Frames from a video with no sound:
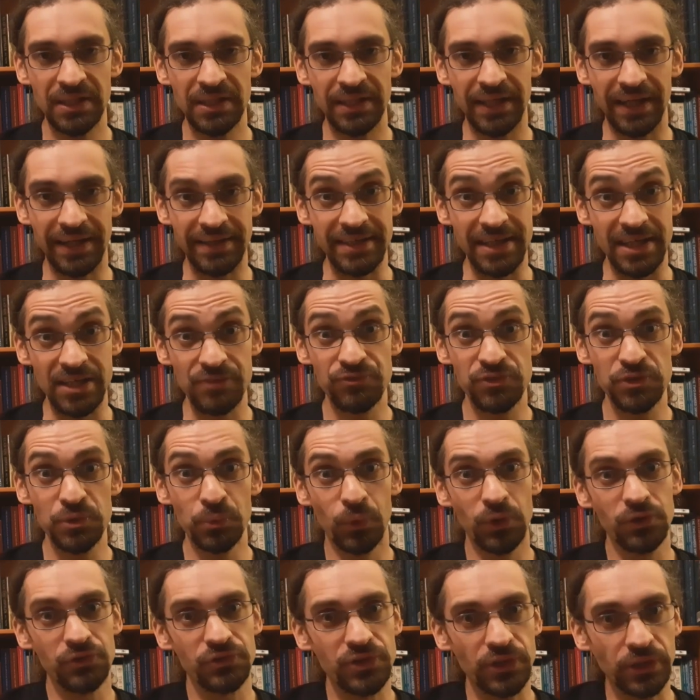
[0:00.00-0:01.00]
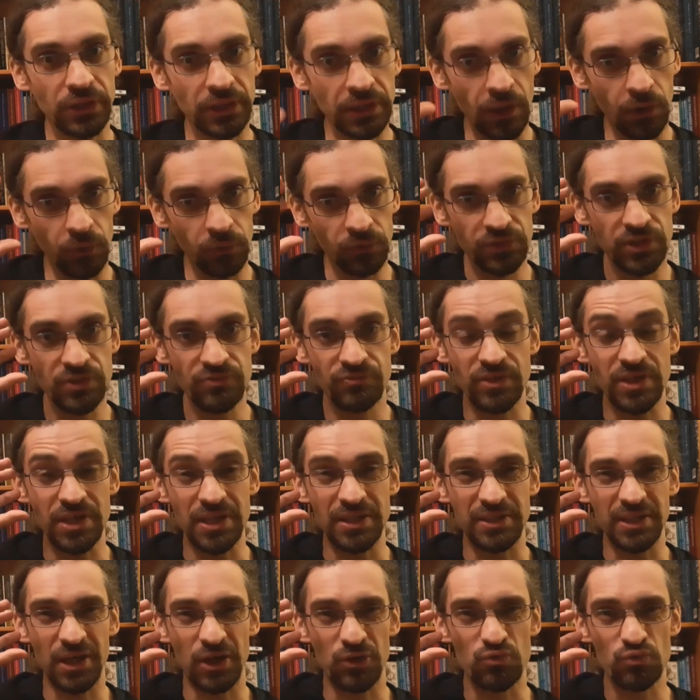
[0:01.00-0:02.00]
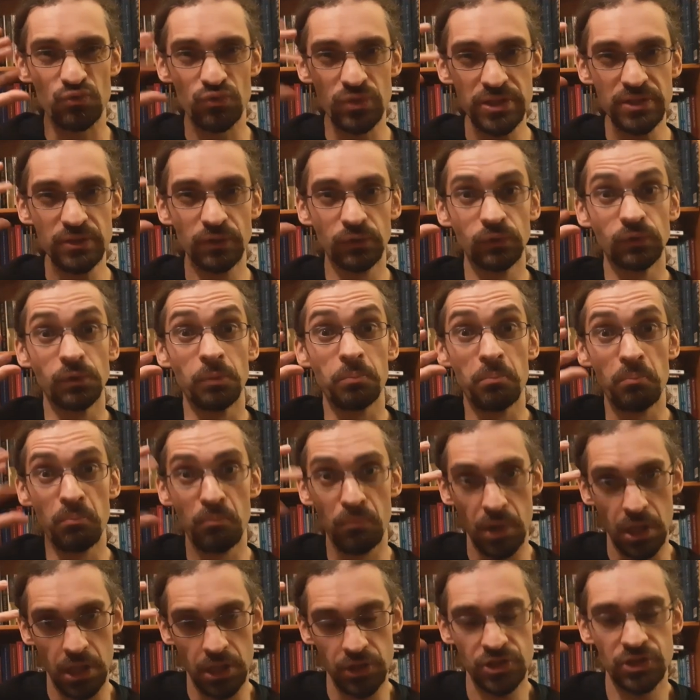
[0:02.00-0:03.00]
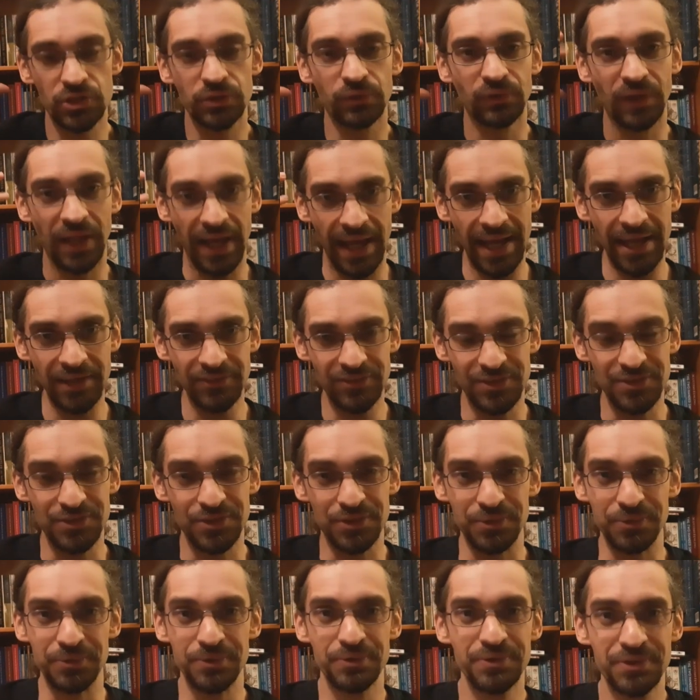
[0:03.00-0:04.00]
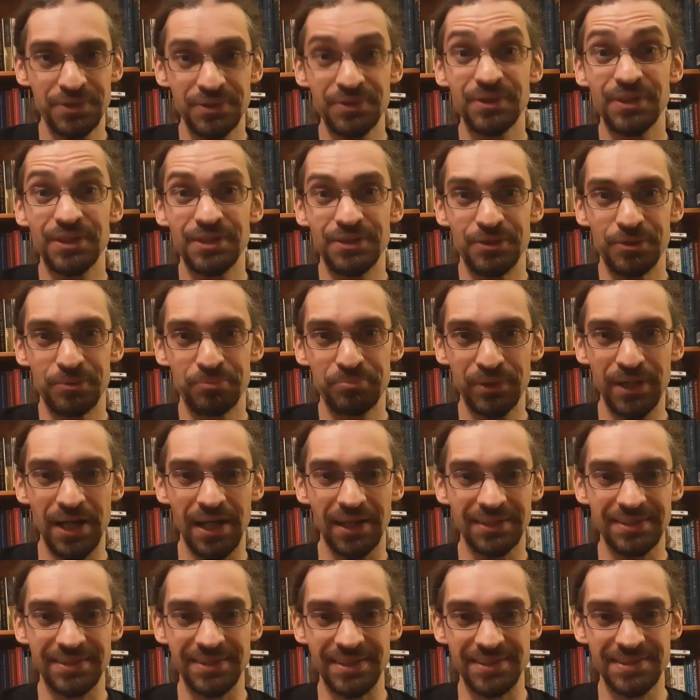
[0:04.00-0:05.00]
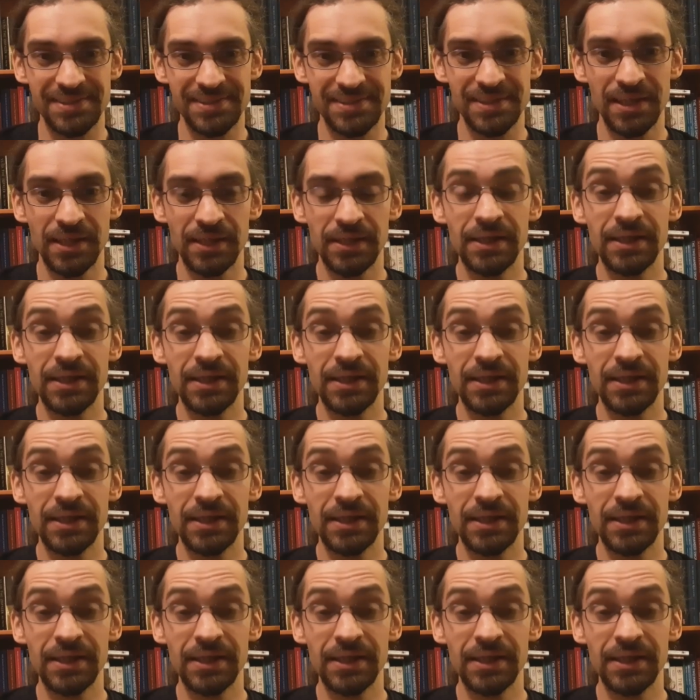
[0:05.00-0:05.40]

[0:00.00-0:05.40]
and if you want to cultivate a real martial attitude in your practice,